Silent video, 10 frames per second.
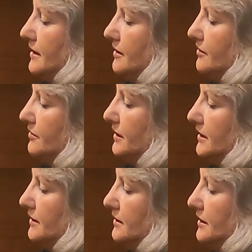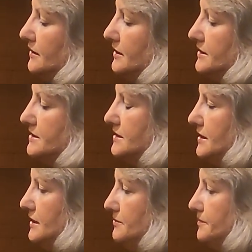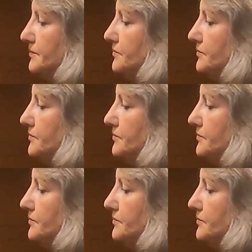there in the seam.